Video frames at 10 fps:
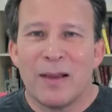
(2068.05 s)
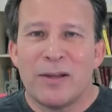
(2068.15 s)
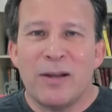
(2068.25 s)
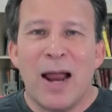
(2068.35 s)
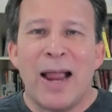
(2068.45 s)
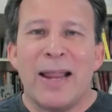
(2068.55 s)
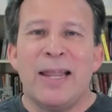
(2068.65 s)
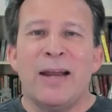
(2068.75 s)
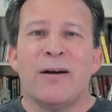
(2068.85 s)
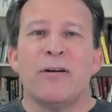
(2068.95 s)
Unite
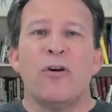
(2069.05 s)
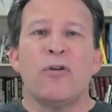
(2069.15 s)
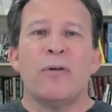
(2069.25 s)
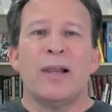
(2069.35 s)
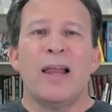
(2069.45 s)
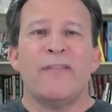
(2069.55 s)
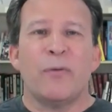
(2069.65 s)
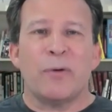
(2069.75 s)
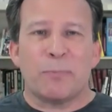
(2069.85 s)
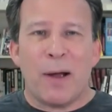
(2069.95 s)
Here Local 11
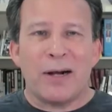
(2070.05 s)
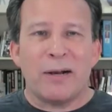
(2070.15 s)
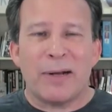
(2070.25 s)
responded